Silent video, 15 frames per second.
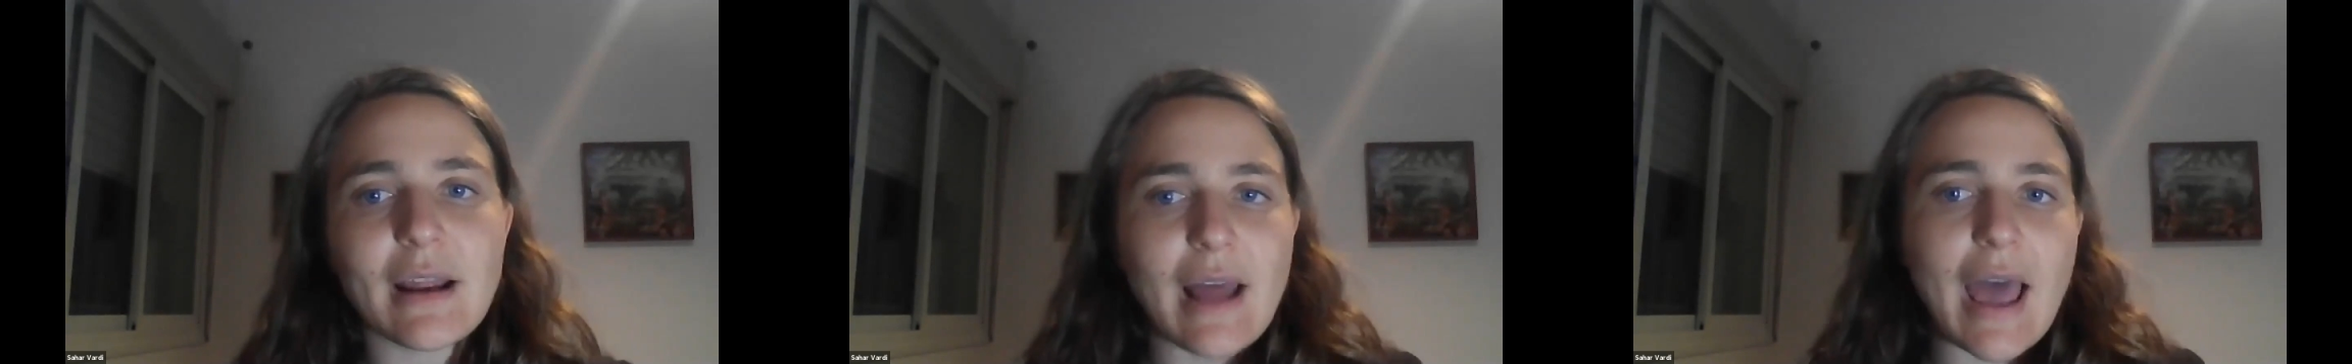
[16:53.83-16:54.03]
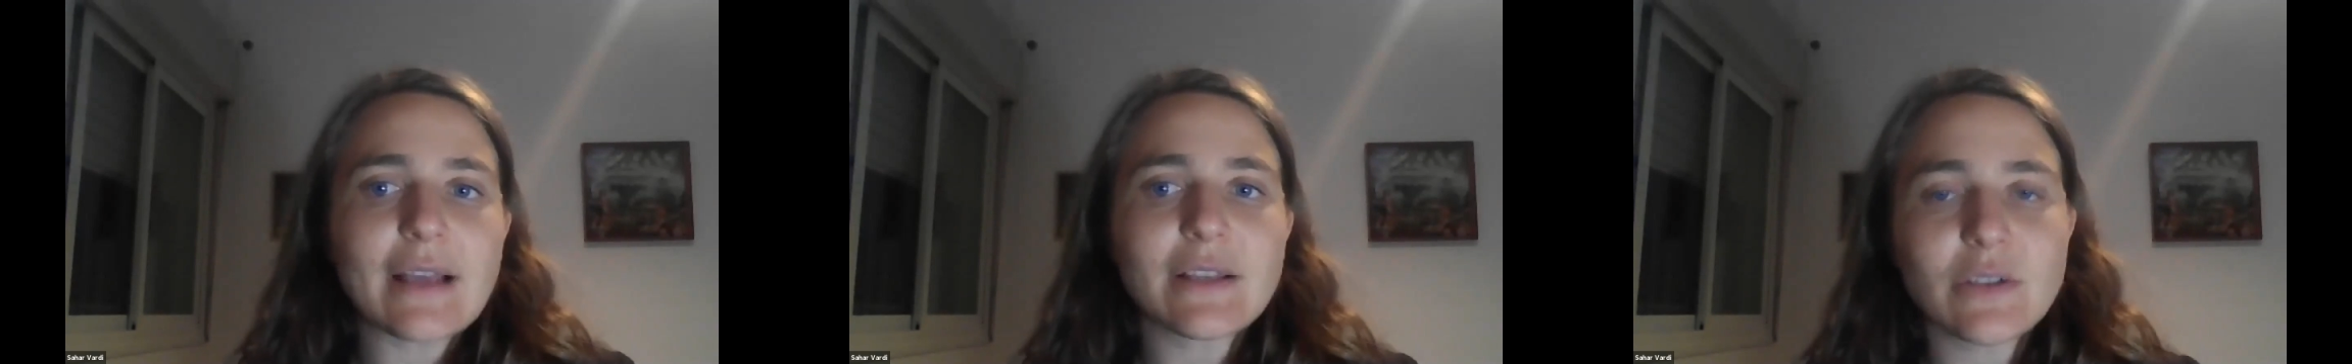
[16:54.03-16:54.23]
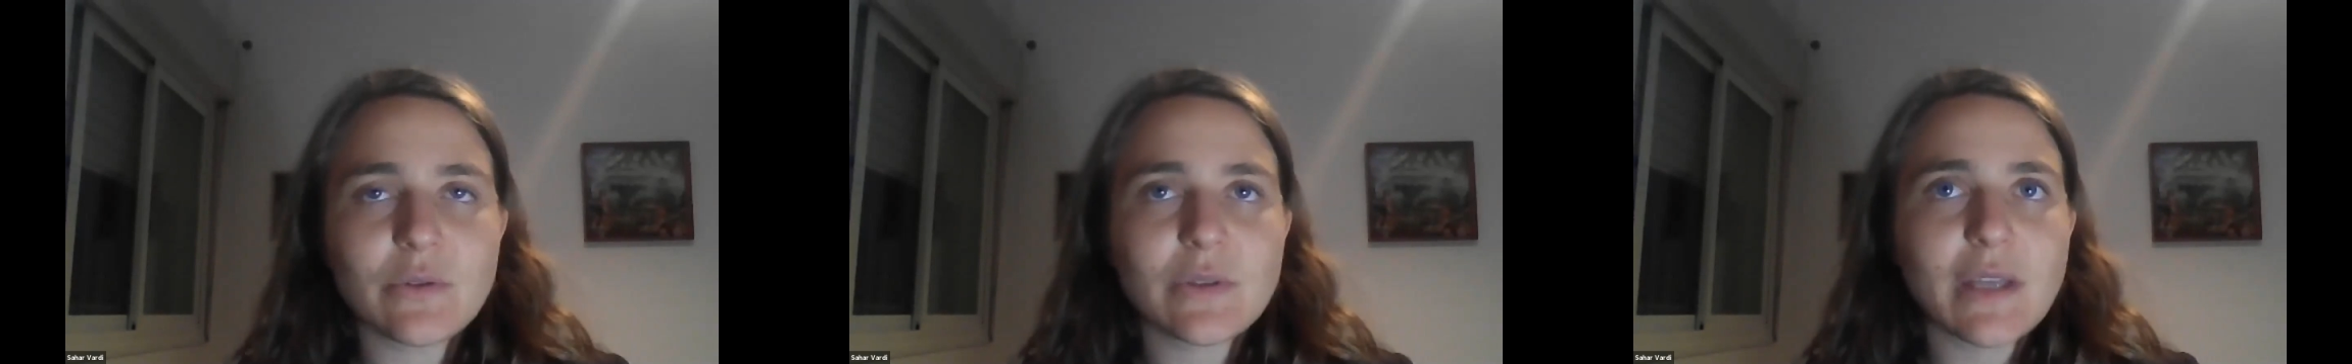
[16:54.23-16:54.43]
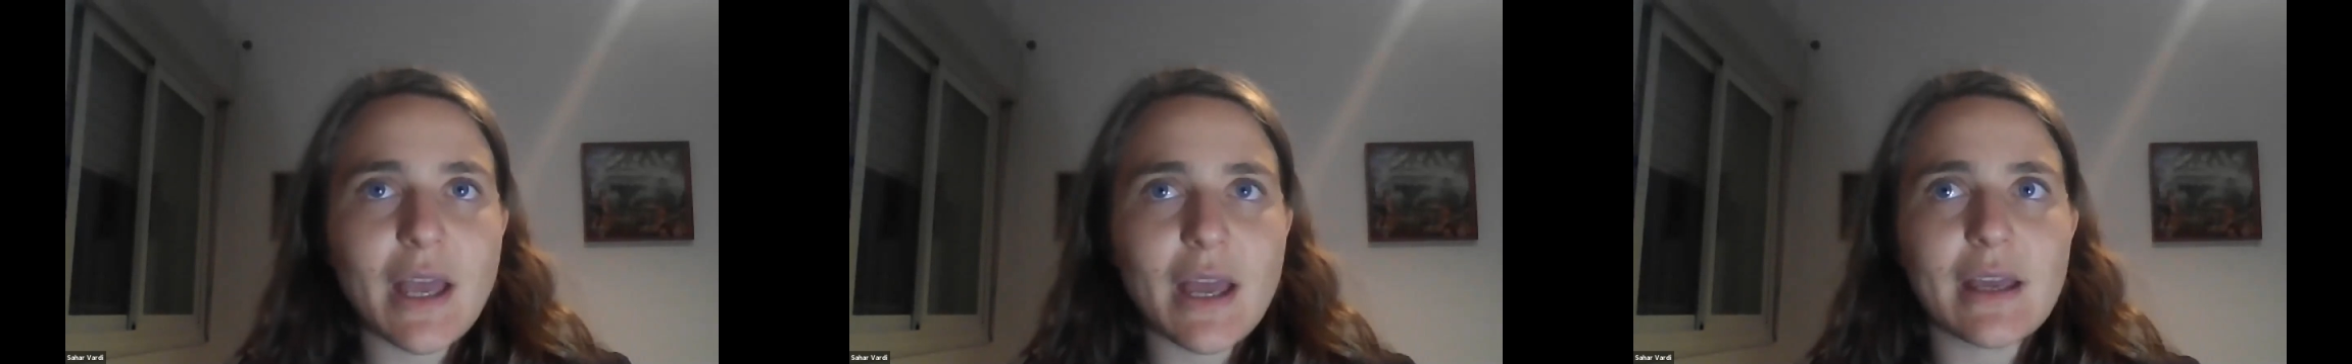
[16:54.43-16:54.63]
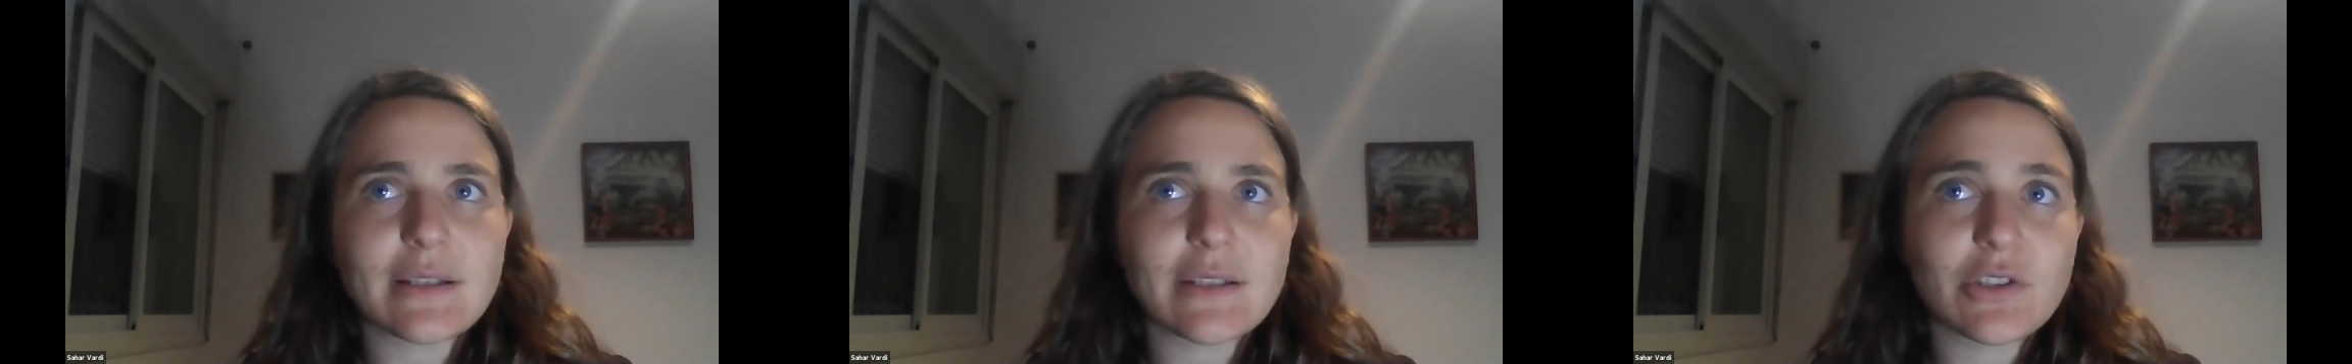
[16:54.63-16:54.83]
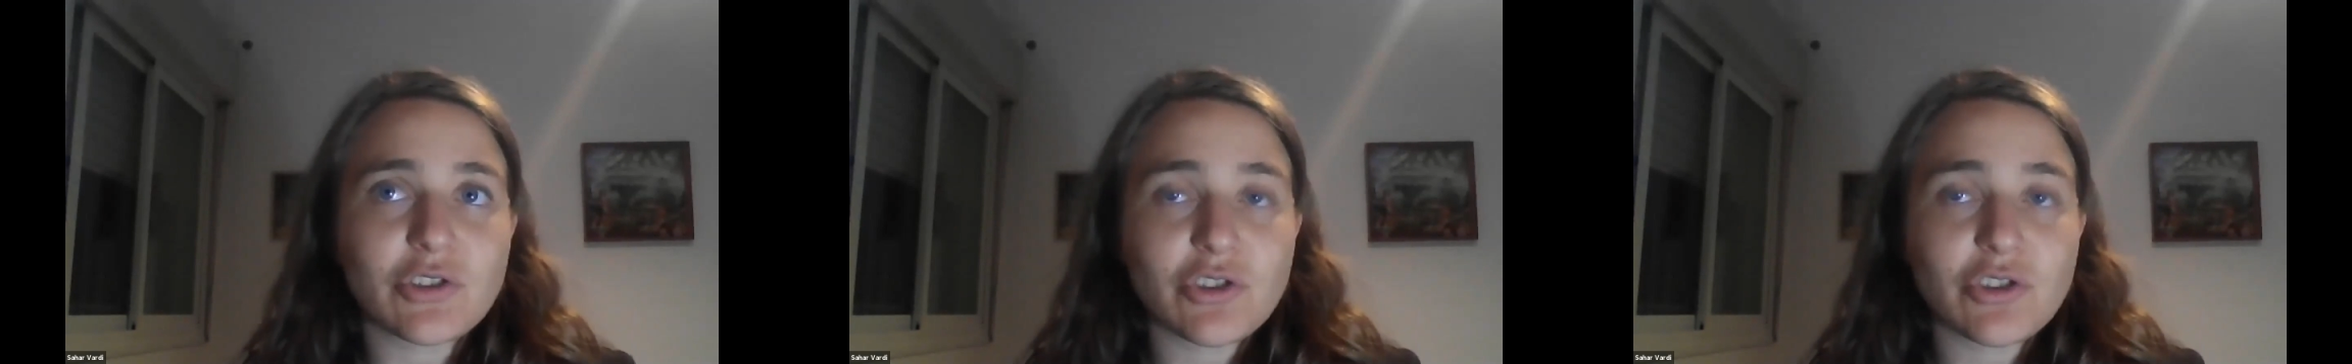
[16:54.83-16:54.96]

And as you say, it's